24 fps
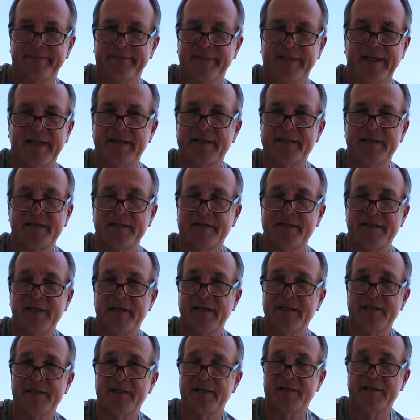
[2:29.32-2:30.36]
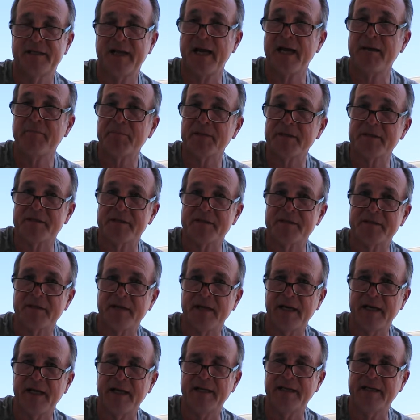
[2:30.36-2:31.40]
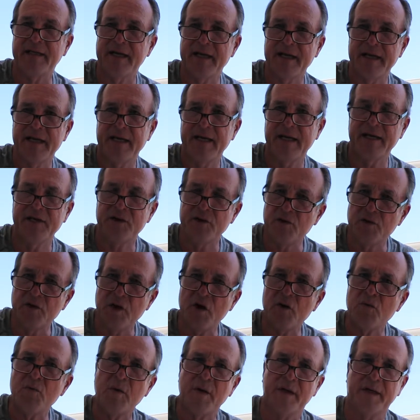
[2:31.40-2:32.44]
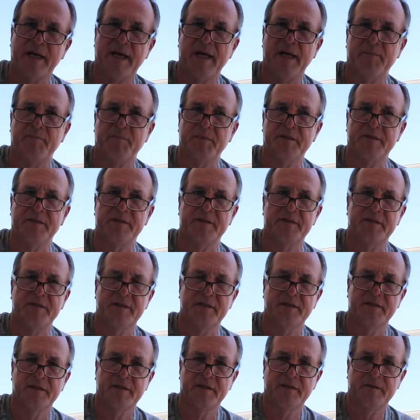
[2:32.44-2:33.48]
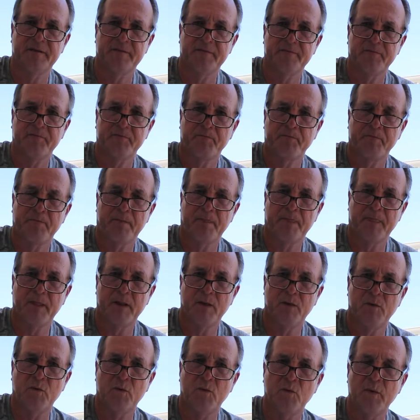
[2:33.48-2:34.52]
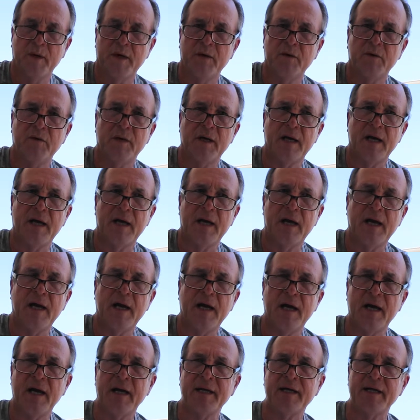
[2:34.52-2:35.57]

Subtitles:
It just happens, and you know what happens. Well, I